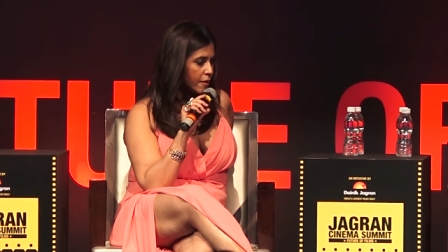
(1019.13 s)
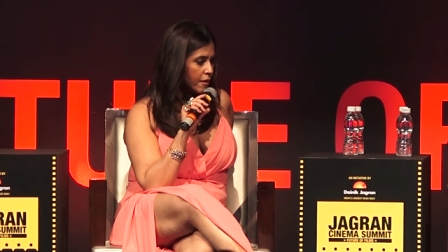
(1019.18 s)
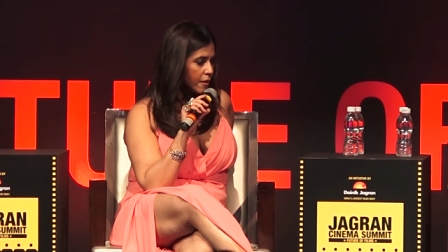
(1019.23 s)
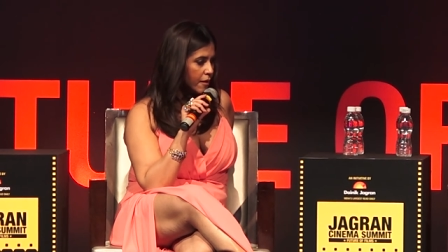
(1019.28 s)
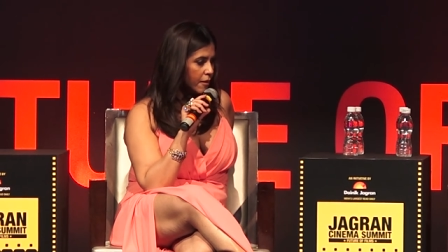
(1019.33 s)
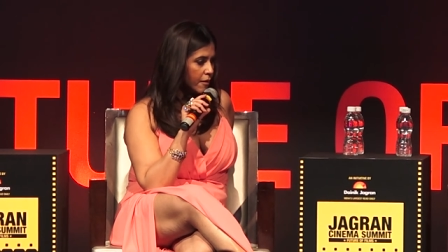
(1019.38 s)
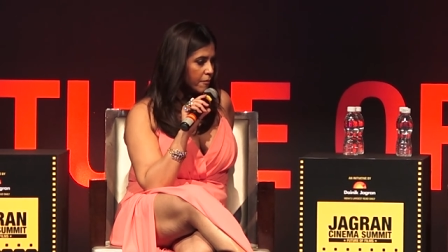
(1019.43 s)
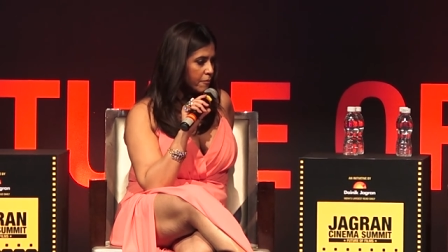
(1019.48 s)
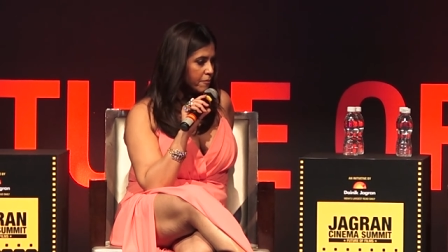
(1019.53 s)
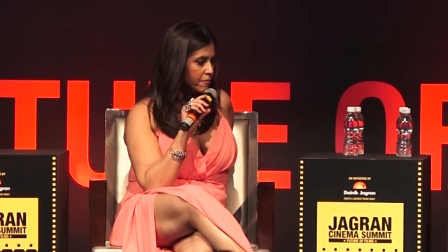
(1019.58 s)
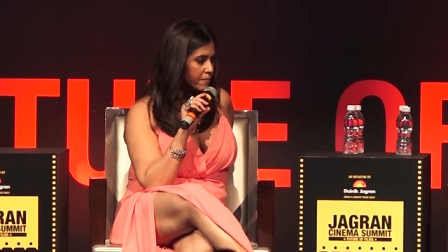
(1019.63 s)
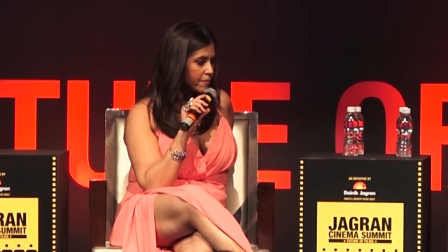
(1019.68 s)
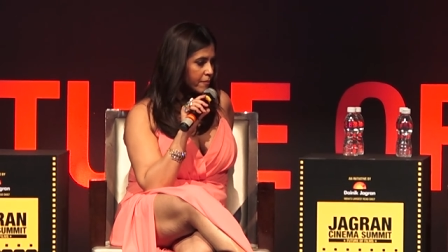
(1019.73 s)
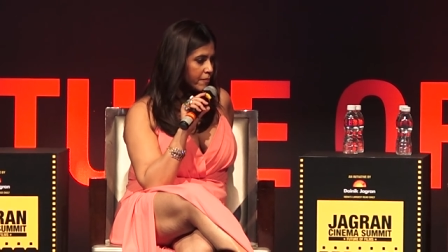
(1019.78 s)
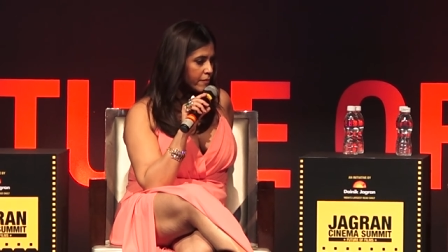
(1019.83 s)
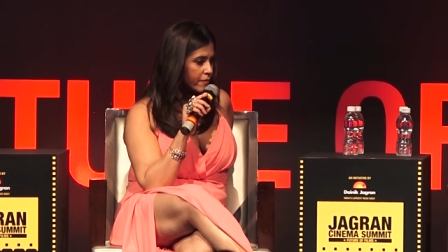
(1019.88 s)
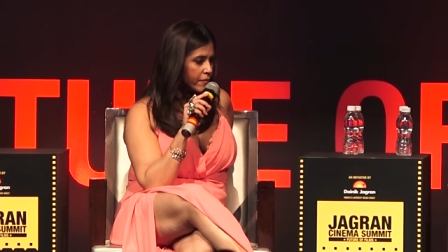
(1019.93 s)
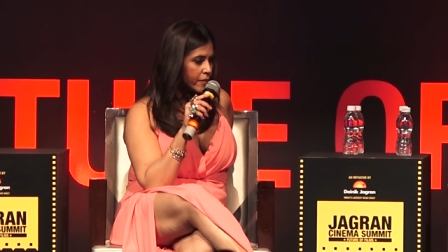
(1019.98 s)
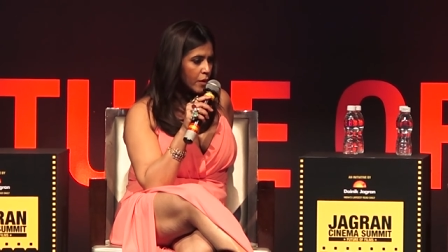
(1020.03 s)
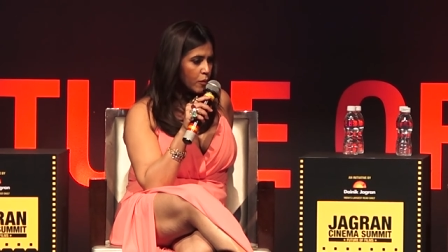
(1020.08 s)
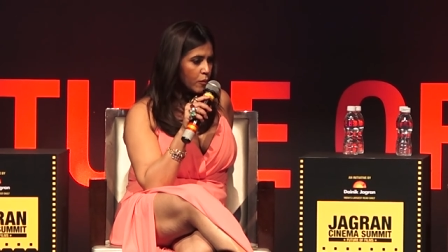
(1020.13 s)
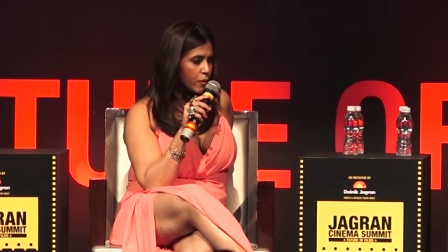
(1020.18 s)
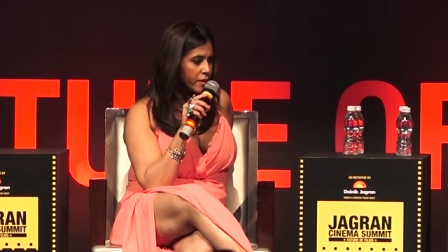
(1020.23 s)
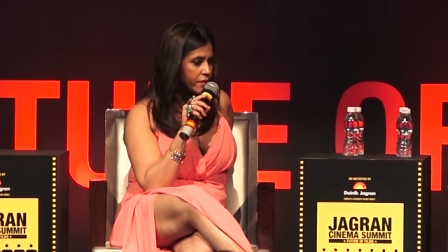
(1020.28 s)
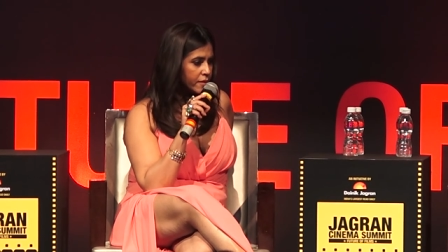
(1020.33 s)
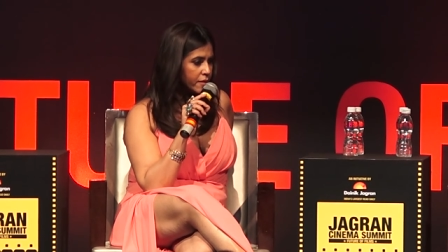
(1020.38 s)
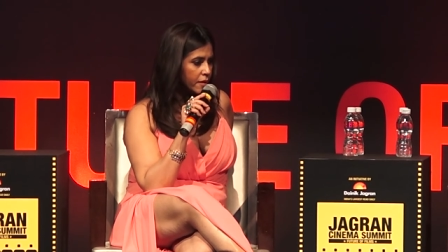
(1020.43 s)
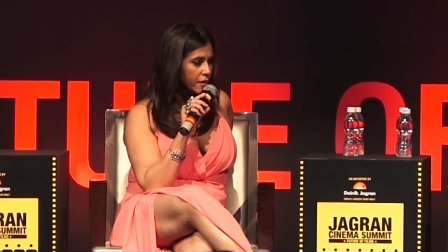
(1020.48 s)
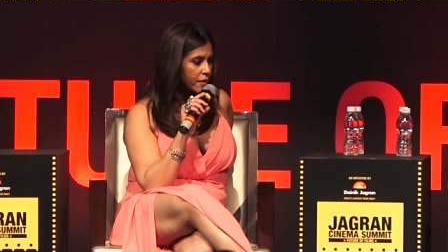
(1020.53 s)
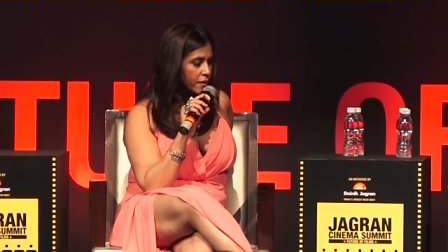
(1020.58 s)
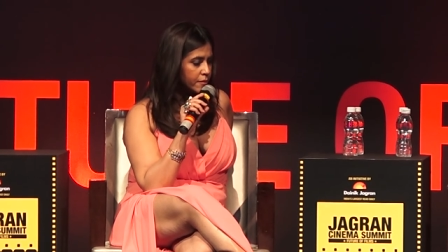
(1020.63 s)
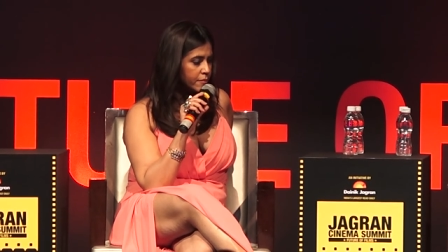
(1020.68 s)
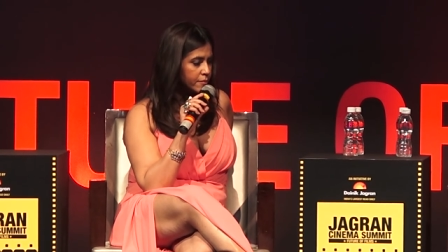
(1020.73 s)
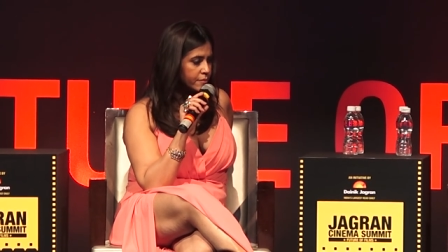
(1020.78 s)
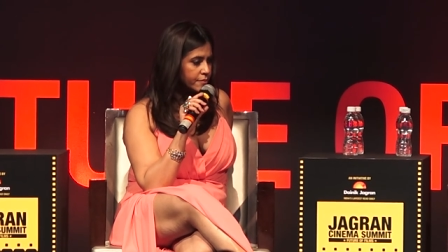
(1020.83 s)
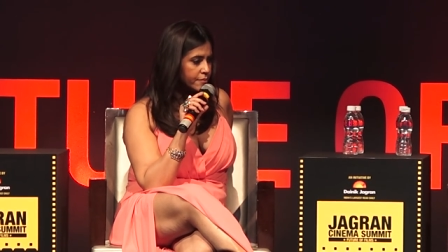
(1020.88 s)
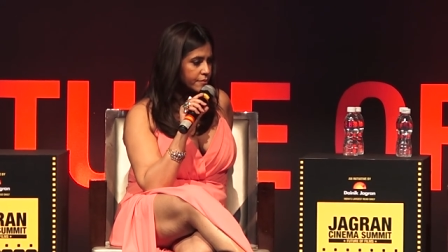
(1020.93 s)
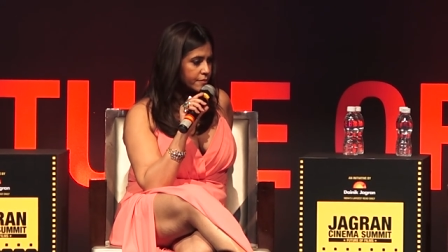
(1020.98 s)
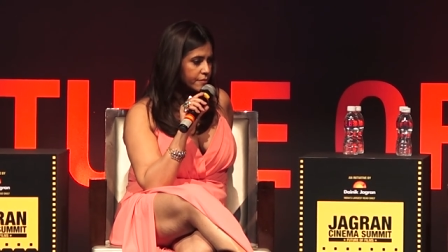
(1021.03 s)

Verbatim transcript: um, with, um,